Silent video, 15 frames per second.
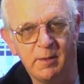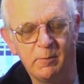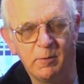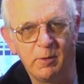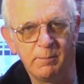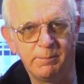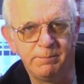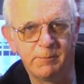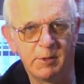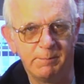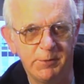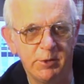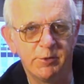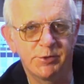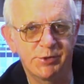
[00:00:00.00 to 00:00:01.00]
Well,
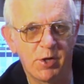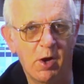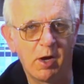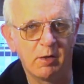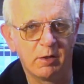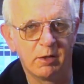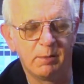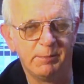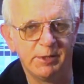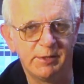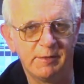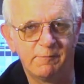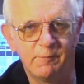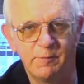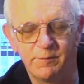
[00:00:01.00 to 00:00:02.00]
computers talk a little bit
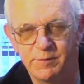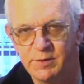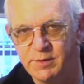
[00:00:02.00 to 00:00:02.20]
different